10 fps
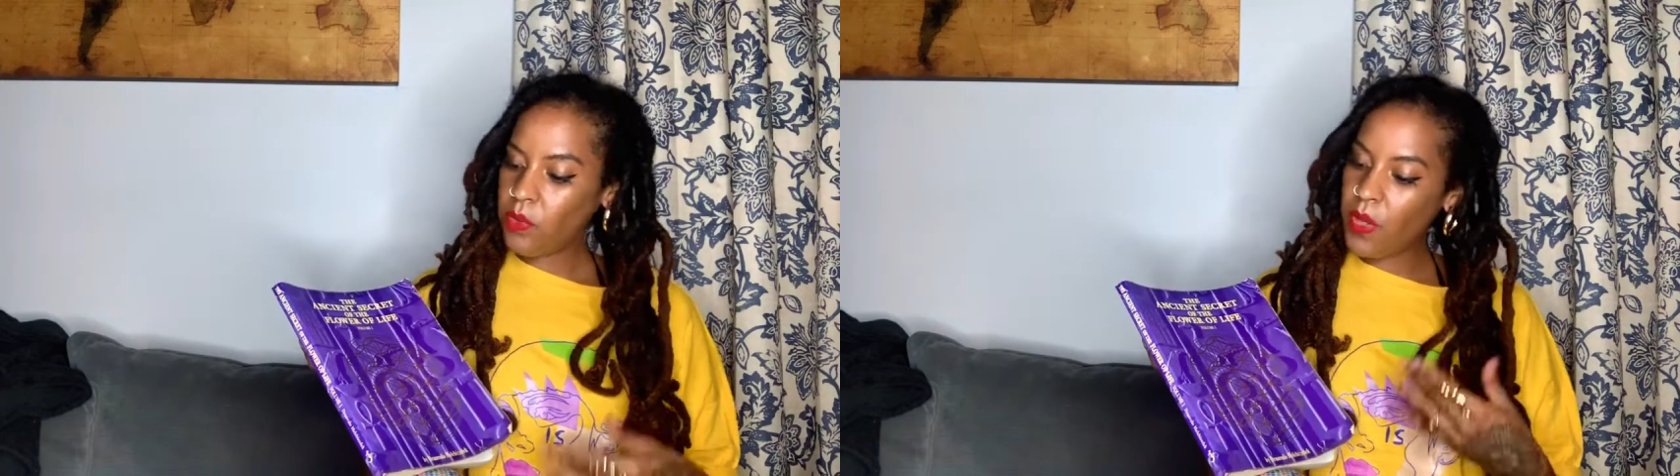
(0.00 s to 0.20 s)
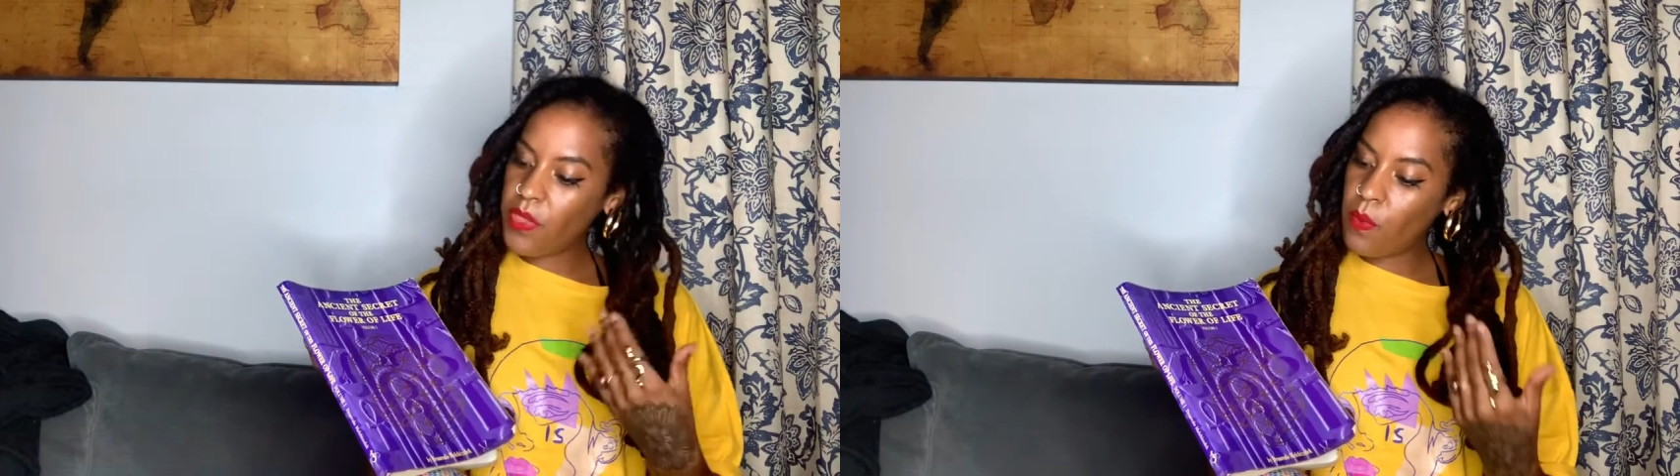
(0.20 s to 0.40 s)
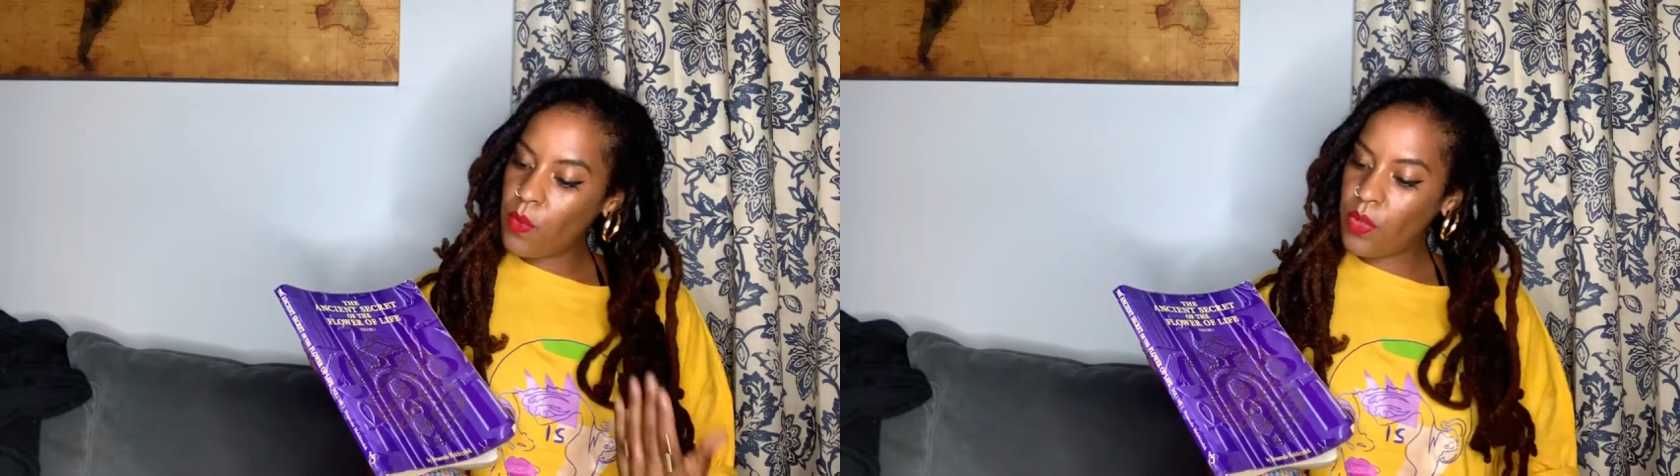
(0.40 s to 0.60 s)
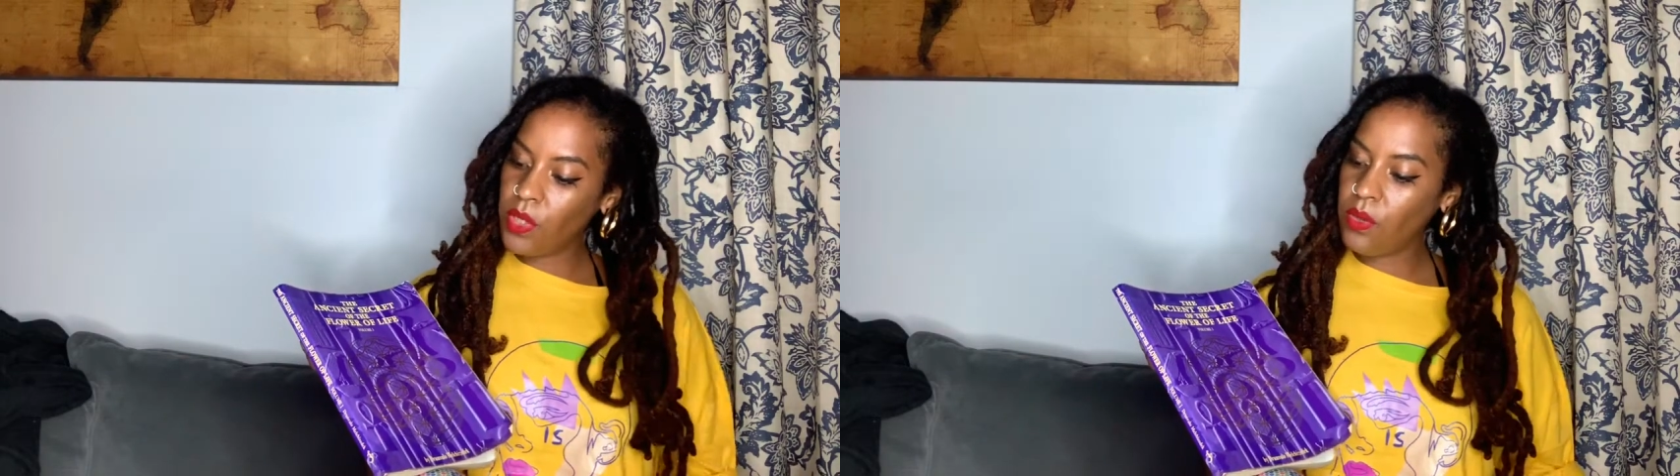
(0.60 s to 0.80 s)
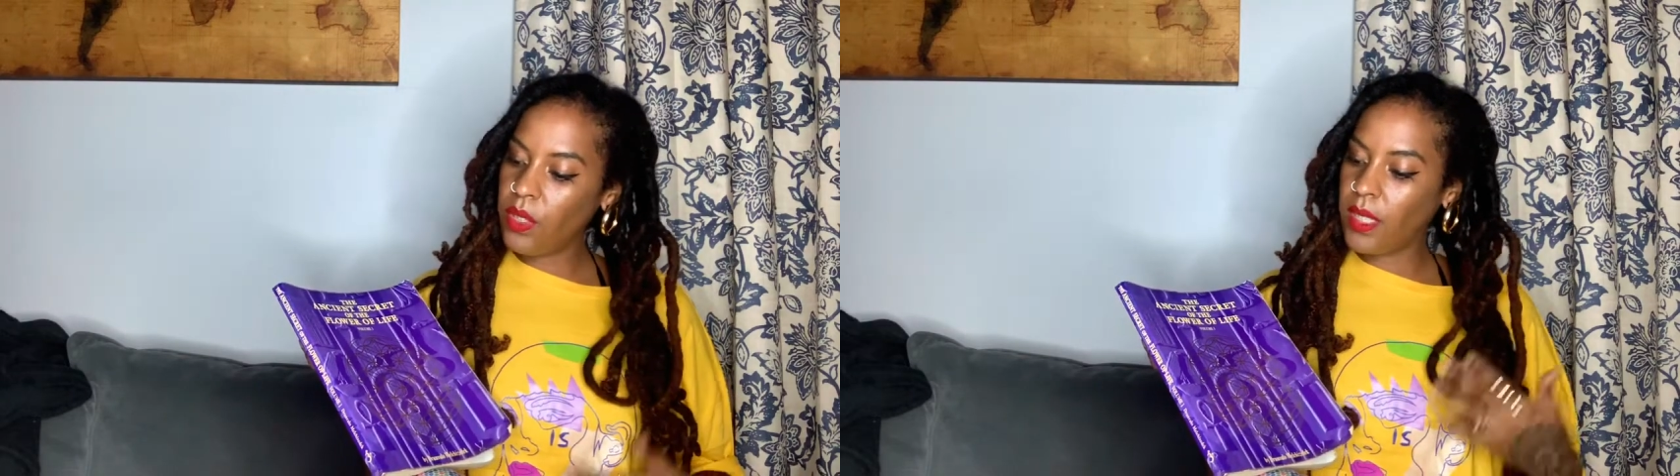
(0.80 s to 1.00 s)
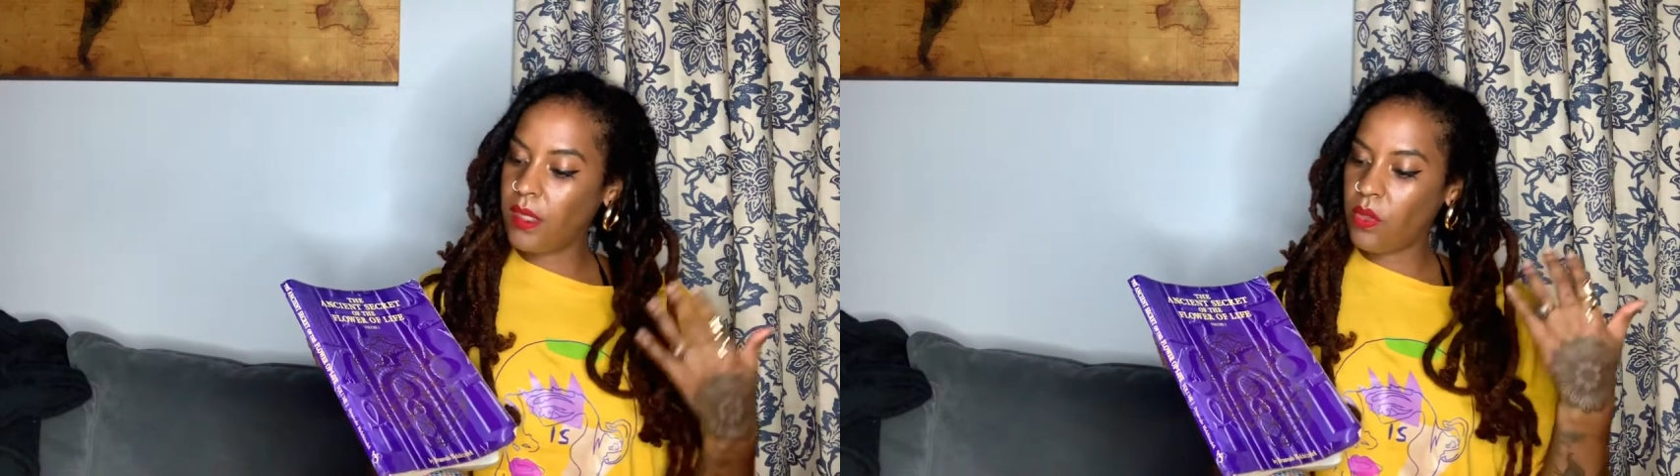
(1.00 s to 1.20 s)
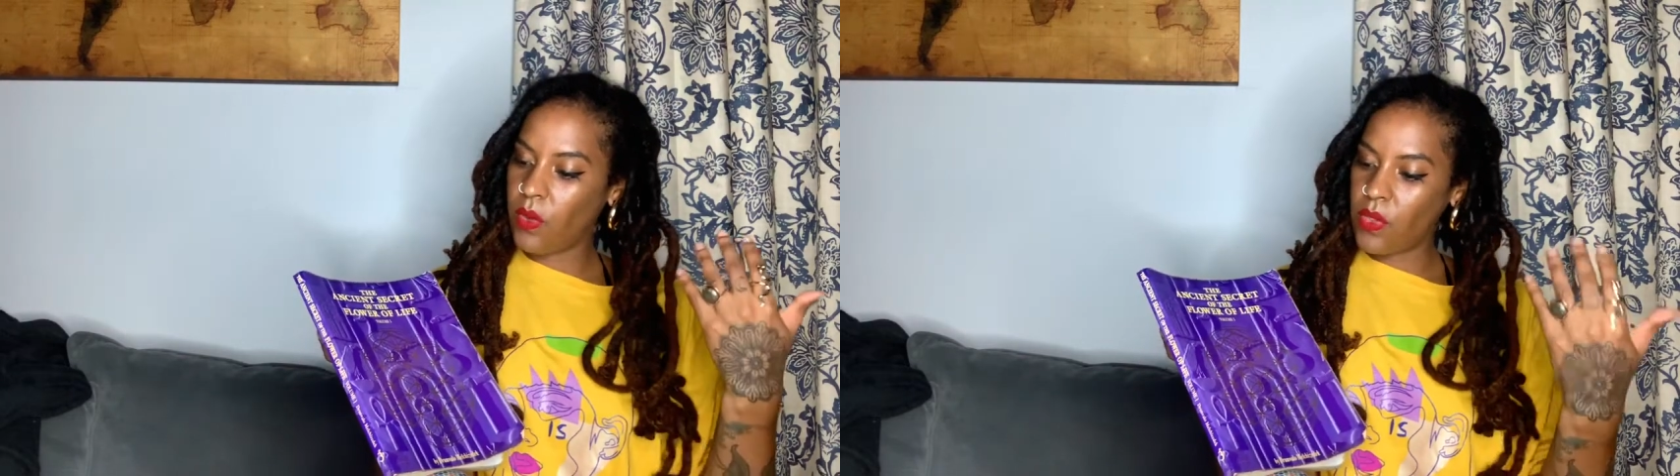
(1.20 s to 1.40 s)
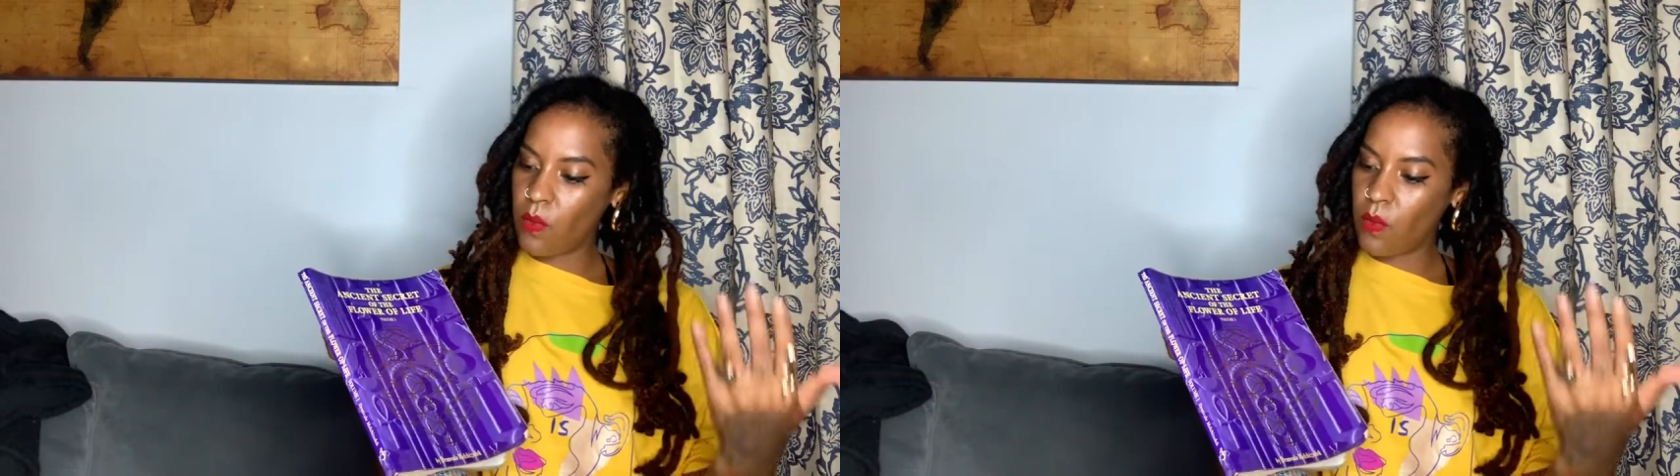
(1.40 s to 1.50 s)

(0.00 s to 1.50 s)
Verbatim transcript: but the more you look into it,